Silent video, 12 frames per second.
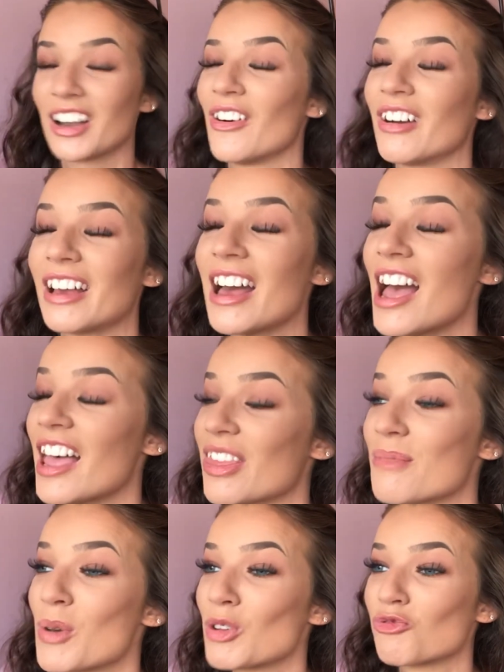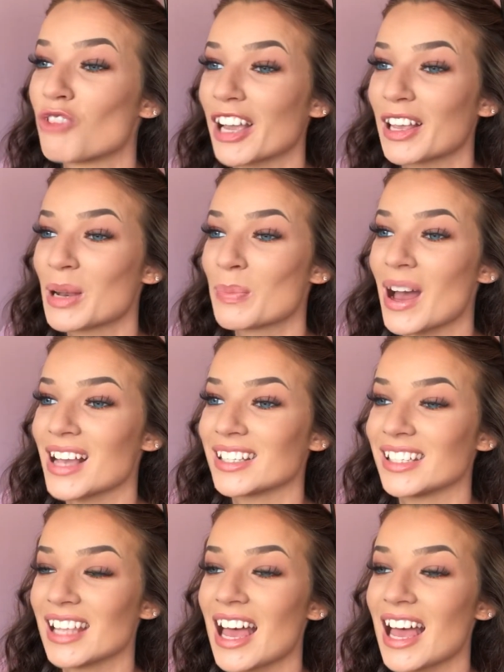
like the most regular basis.